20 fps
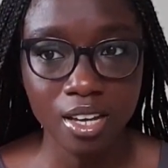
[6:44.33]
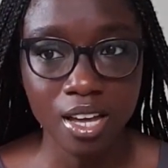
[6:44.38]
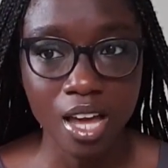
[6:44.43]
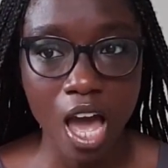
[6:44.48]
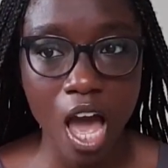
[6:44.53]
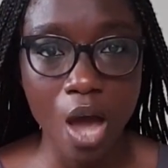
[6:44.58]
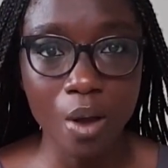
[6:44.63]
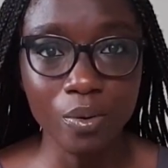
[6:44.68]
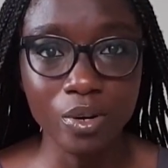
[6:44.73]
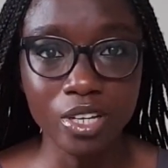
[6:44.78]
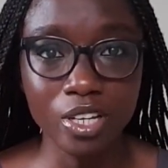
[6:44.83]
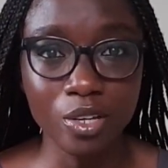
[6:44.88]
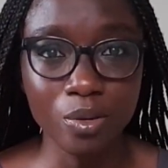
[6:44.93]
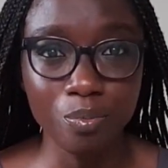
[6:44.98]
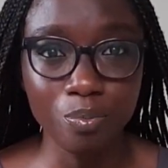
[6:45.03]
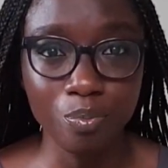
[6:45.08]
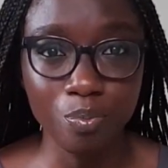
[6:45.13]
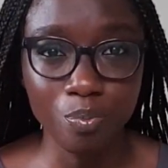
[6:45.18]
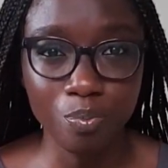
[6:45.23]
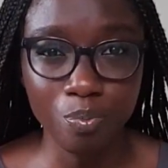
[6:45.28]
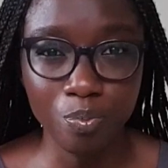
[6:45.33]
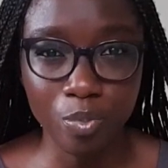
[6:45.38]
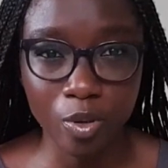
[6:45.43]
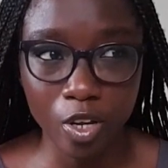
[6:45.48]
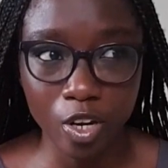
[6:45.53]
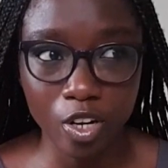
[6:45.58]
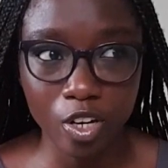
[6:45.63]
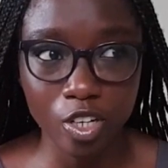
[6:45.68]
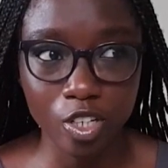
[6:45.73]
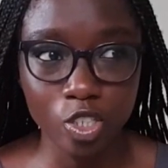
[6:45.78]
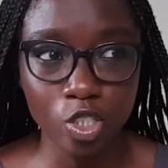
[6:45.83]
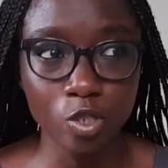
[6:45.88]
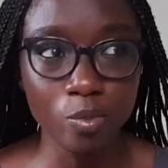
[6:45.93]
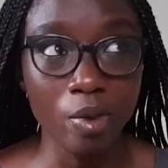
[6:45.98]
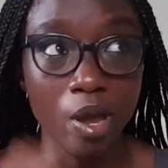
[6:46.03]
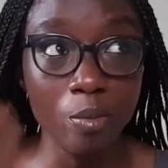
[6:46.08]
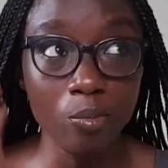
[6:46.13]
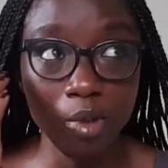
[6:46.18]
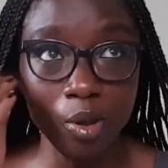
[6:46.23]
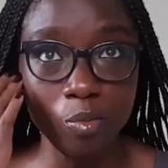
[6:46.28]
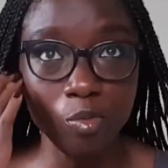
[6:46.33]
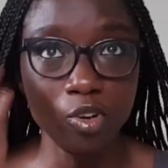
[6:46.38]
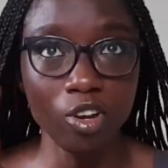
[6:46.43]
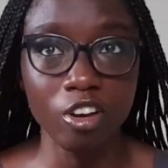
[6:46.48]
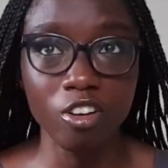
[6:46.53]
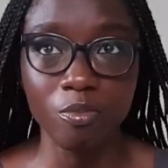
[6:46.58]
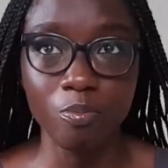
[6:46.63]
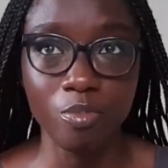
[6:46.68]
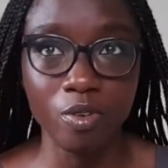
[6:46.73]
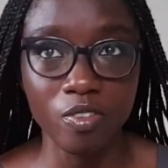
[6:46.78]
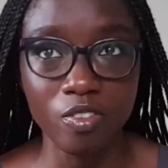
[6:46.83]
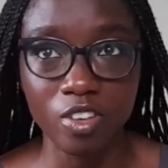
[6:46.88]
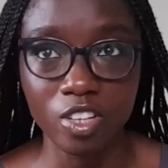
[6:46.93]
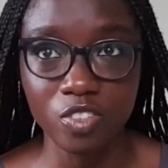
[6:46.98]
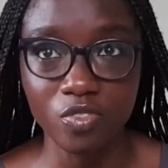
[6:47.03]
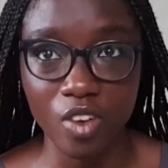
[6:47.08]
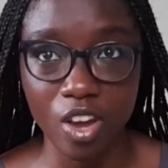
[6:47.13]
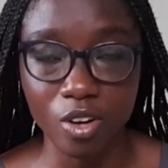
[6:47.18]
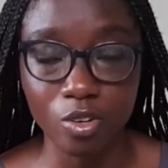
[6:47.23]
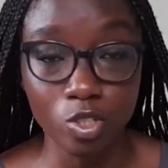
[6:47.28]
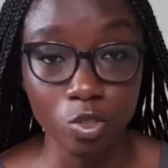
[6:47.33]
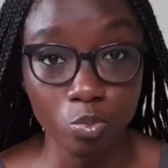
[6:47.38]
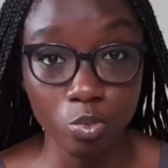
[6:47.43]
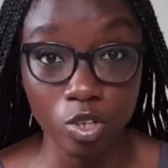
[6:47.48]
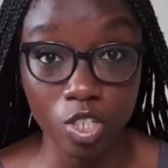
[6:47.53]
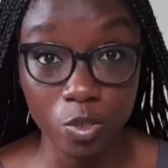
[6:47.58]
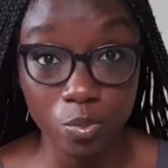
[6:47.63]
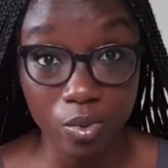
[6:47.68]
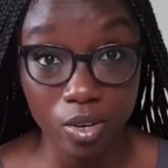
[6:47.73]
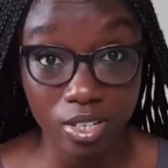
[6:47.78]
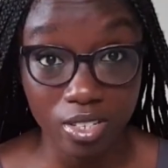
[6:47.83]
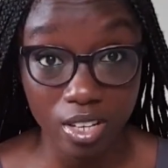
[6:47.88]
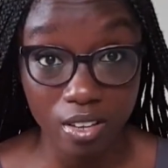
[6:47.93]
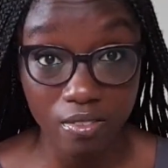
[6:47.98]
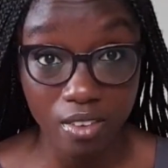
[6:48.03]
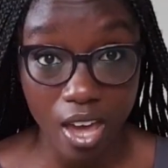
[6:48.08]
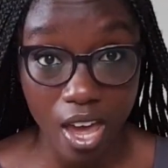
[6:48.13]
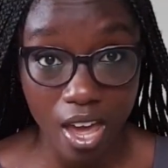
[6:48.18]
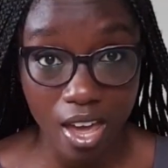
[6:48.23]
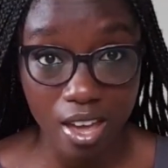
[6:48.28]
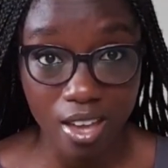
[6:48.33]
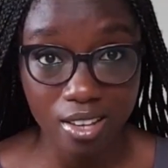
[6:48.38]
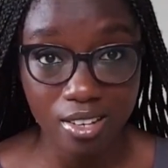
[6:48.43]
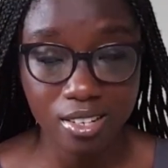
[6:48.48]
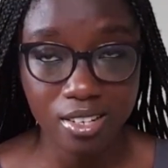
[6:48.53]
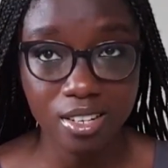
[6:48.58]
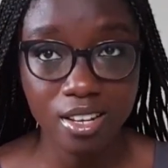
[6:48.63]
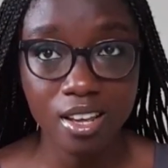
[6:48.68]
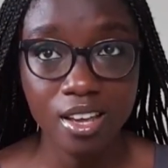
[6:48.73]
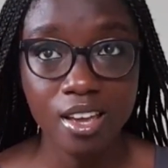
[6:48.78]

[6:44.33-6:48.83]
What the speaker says: how it compared to my memory of previous Vital sports bras I've had.